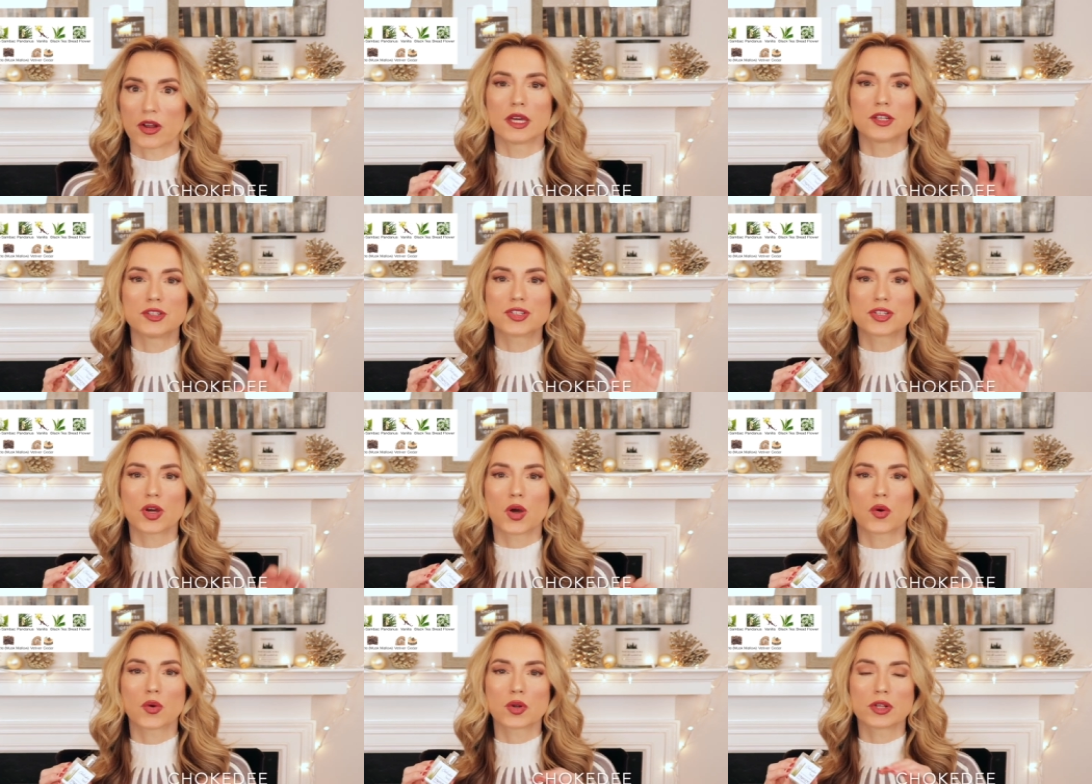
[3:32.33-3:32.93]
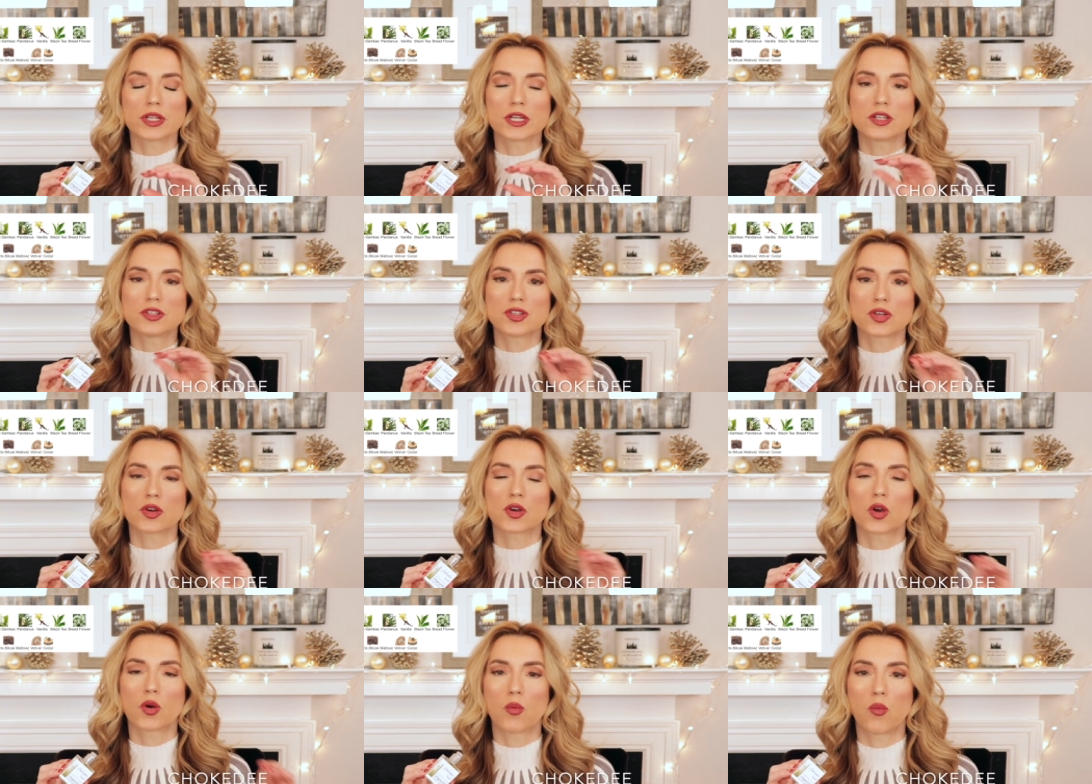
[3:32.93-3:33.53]
It totally
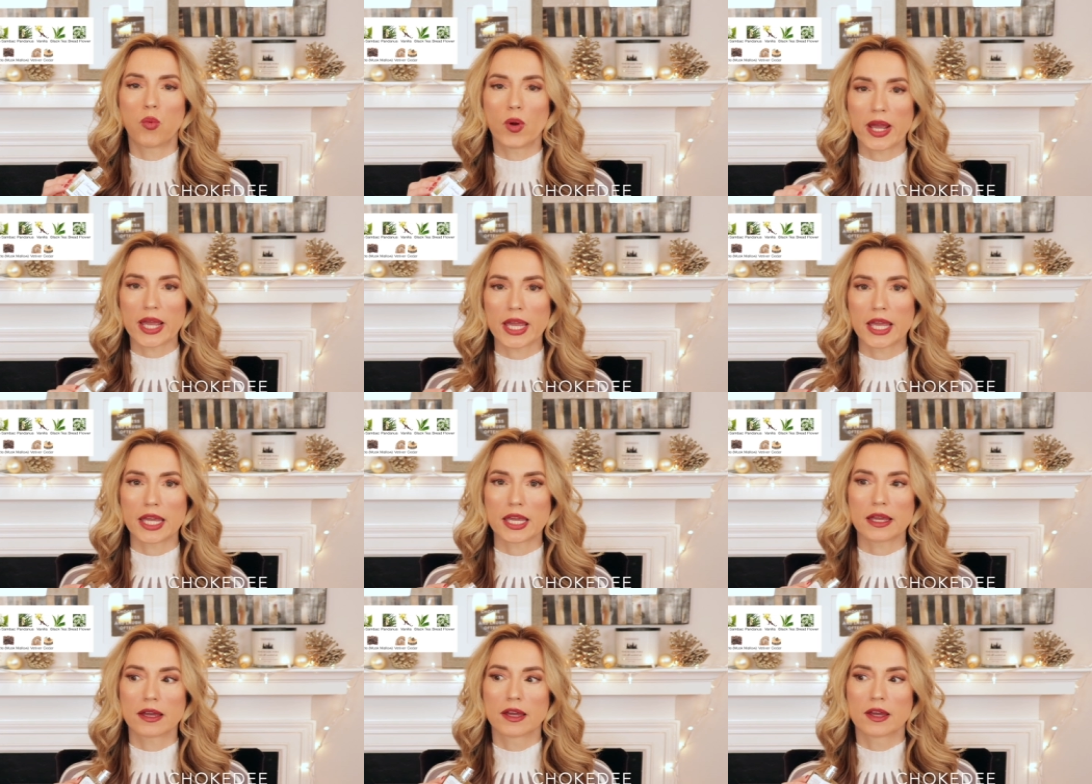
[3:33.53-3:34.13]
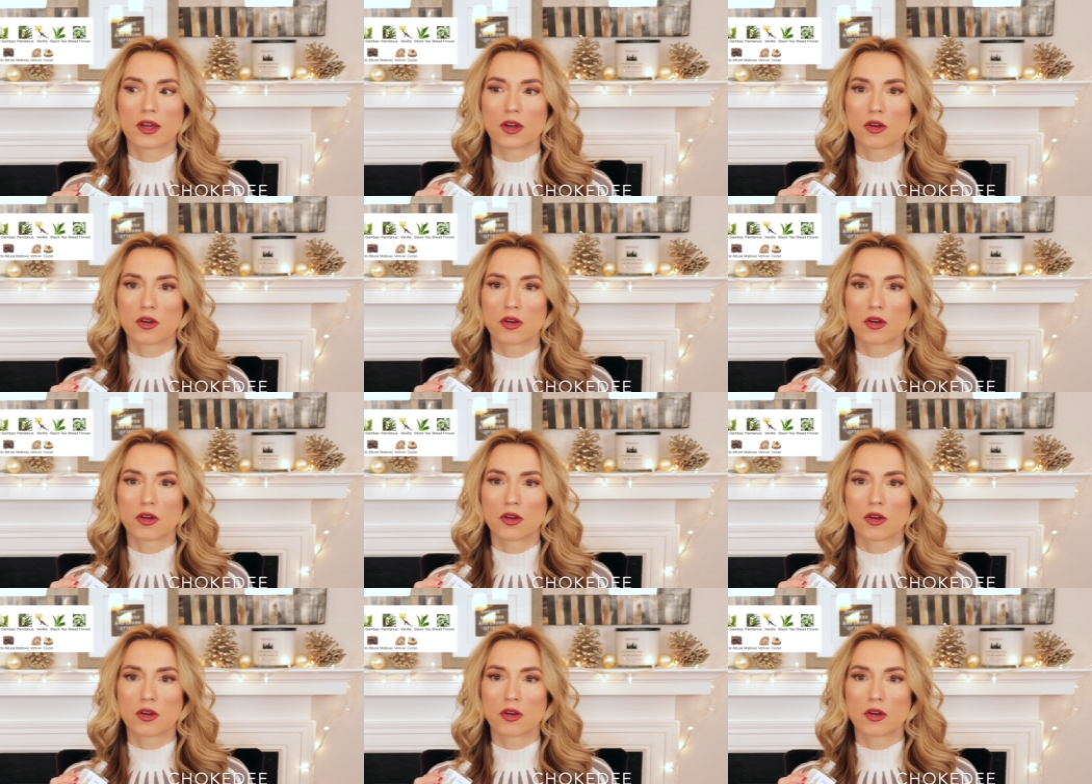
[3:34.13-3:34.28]
took away